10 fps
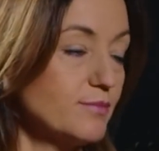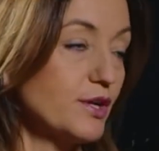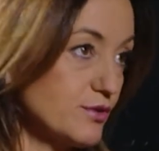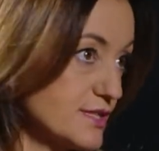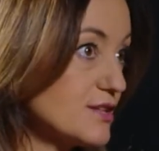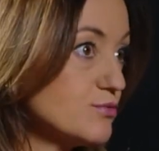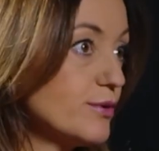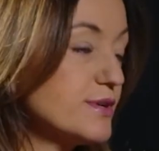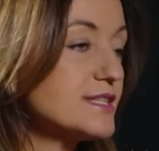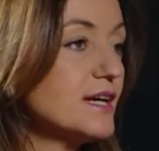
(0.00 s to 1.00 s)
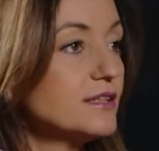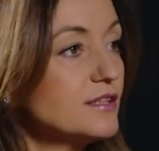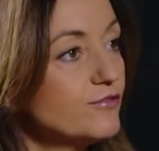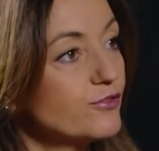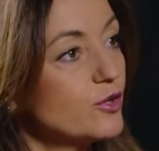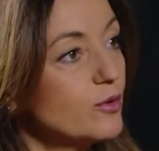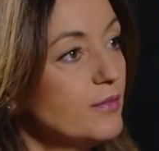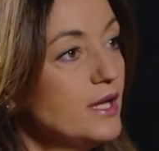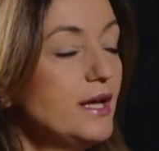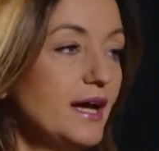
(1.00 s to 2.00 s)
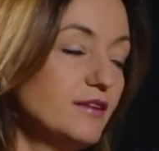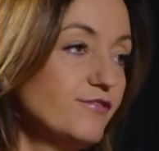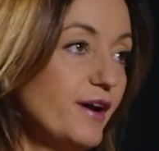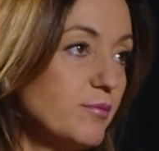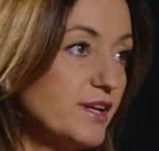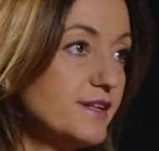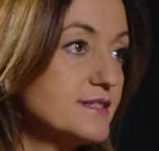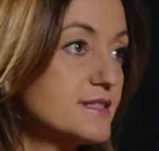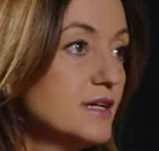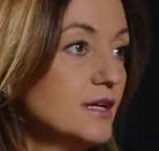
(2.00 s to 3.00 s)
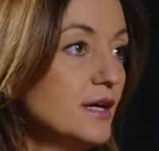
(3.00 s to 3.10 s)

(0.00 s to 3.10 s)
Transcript: because that's where we started from, and families.